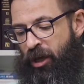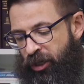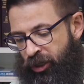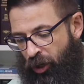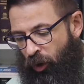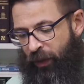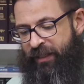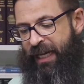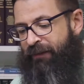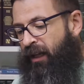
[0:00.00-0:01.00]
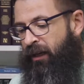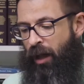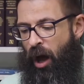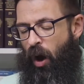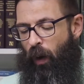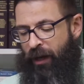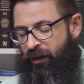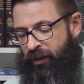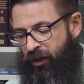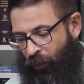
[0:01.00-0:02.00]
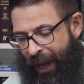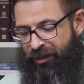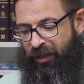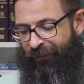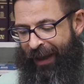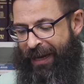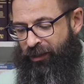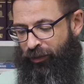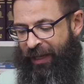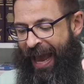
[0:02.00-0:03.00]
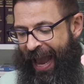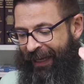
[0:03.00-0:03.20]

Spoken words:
You received the law under the direction of angels,